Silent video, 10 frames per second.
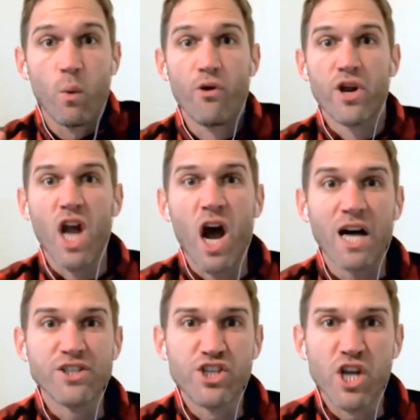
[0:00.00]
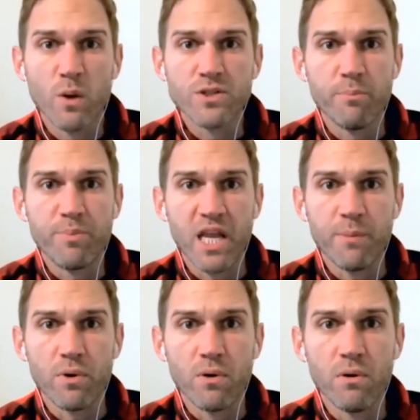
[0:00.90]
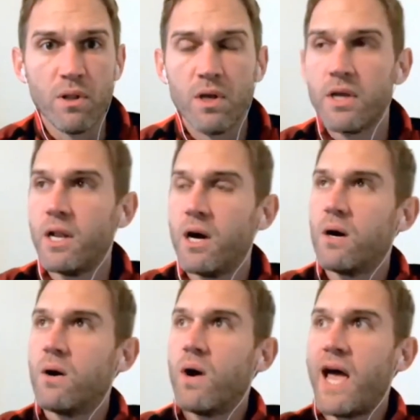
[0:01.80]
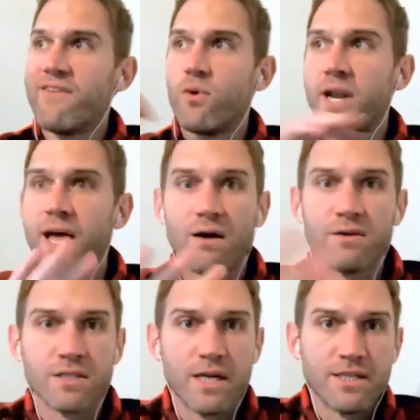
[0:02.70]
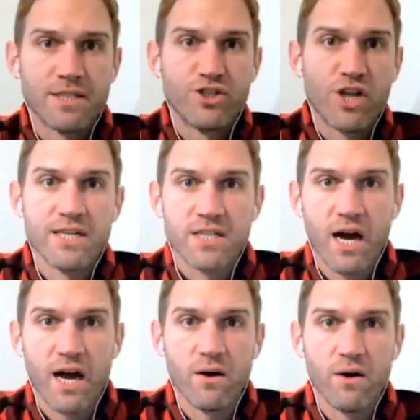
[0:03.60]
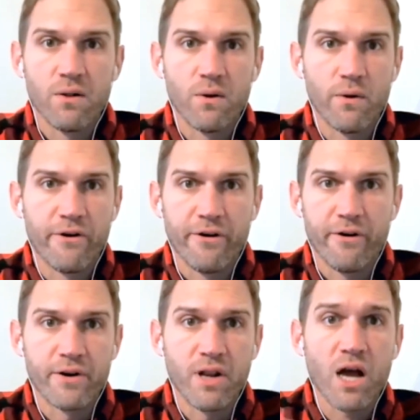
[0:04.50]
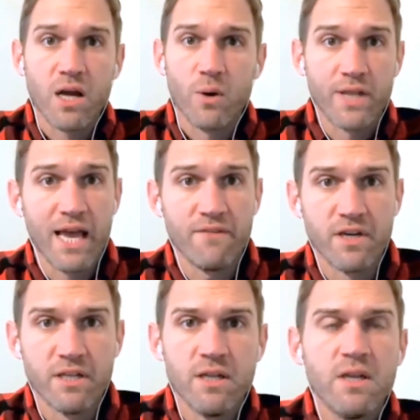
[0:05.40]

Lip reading: we're God's chosen people. You know, everyone else is a Gentile or not going to heaven.